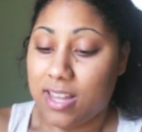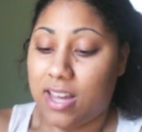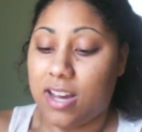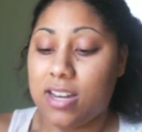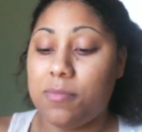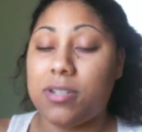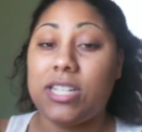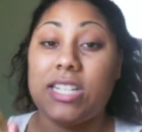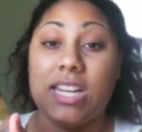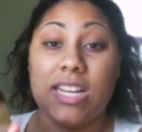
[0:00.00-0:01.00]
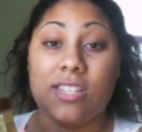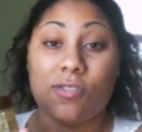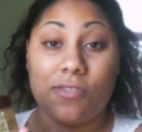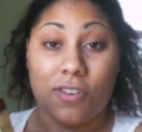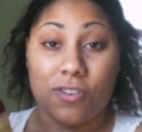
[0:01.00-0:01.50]
Honeybush Tea
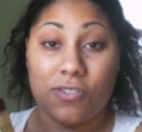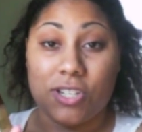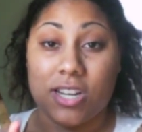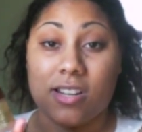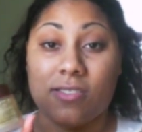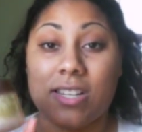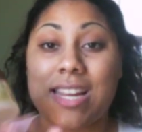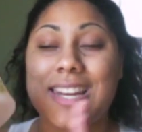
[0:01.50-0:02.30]
Soft Hold Gel.